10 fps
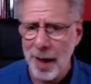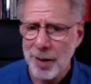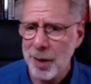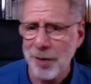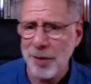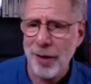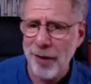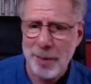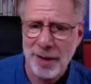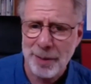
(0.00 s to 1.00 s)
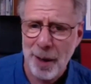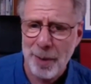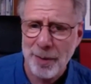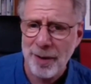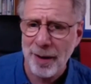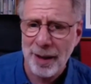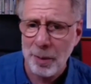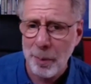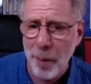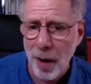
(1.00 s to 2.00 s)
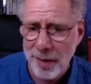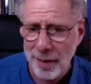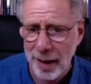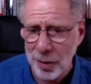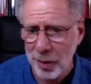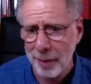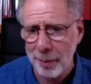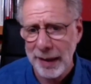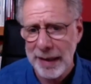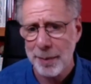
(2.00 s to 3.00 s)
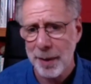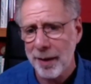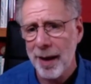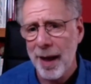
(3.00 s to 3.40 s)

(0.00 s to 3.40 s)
So here's a very famous experiment that was done here in Boston, actually, on policemen.